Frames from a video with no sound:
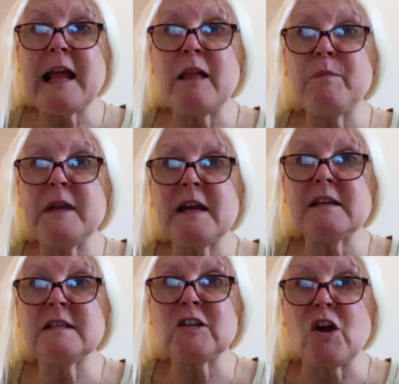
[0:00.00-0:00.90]
help you
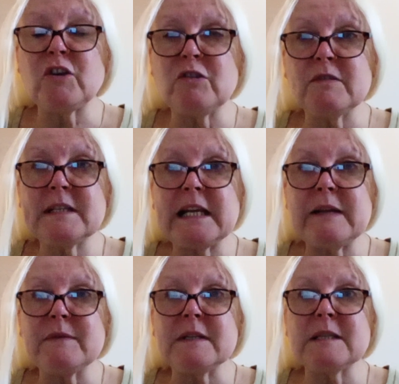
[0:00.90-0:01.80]
start your
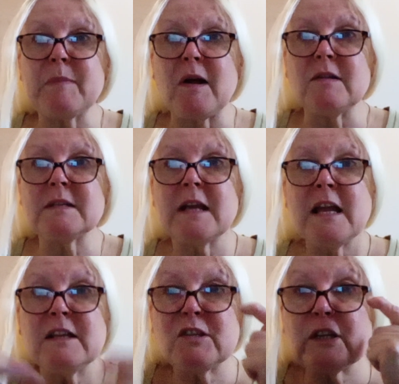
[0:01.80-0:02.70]
savings pot.
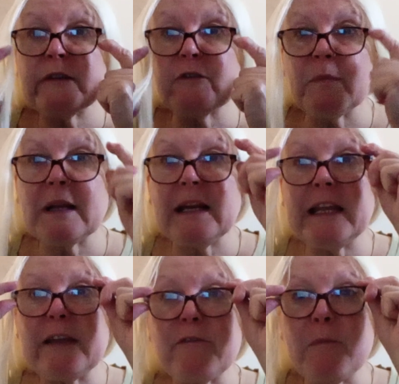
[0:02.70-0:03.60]
Sorry from the
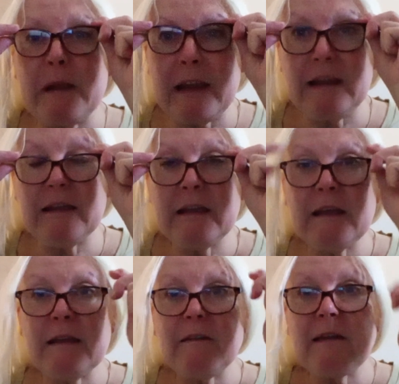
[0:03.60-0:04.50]
glare from me
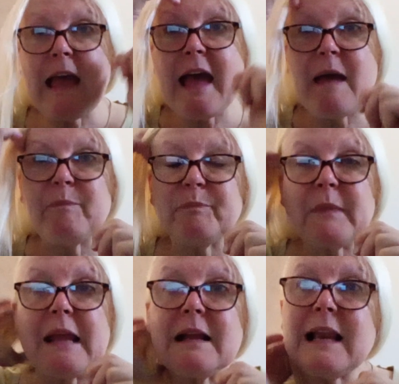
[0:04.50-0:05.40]

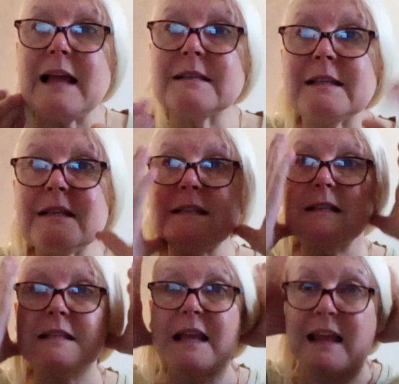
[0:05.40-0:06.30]

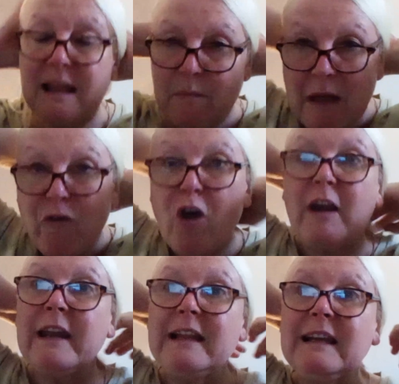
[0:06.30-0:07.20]
glasses. I've
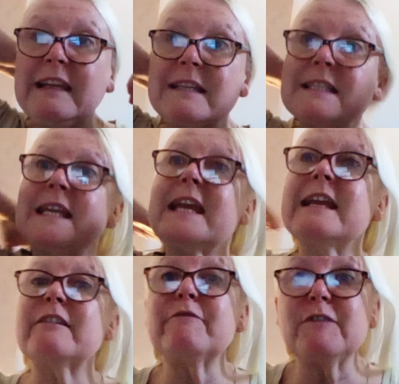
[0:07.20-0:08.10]
got a little list
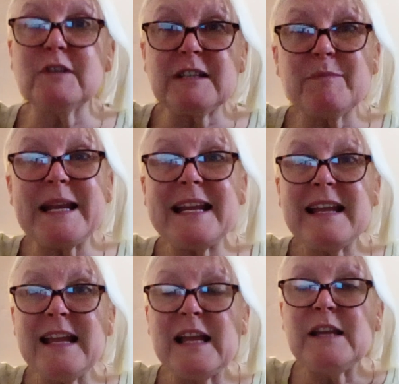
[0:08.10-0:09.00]
here in front of me,
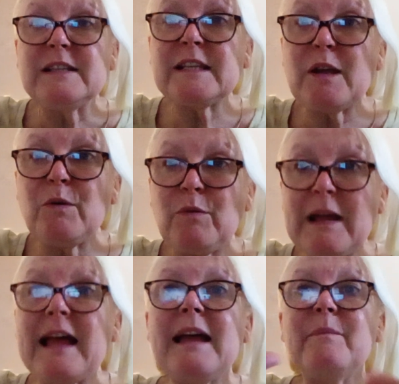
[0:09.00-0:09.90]
so
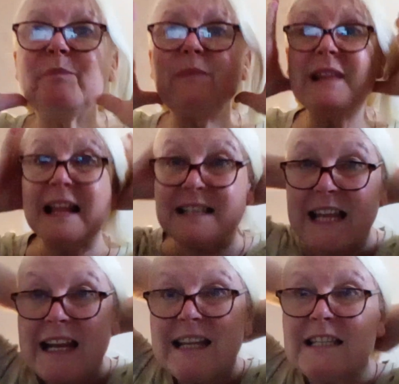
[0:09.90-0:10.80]
let's
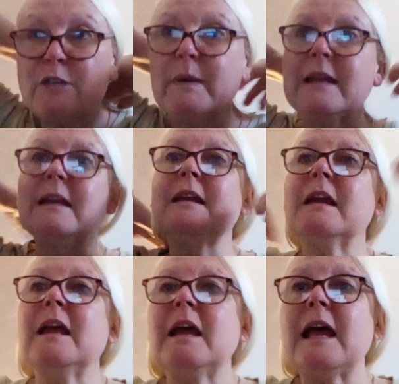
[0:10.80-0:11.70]
get into it.
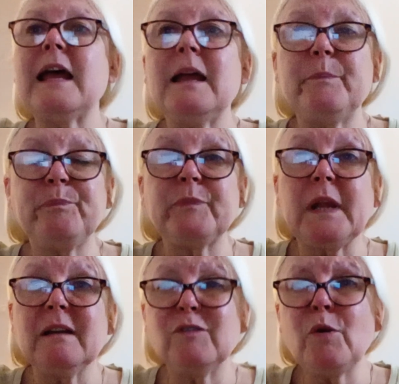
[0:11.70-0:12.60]

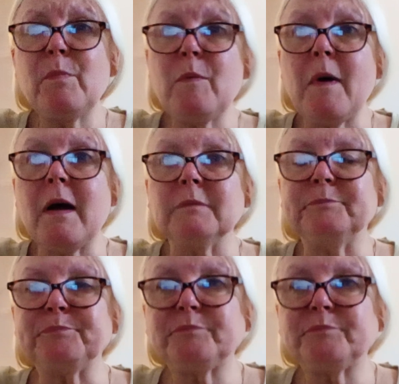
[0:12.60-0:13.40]
Number one,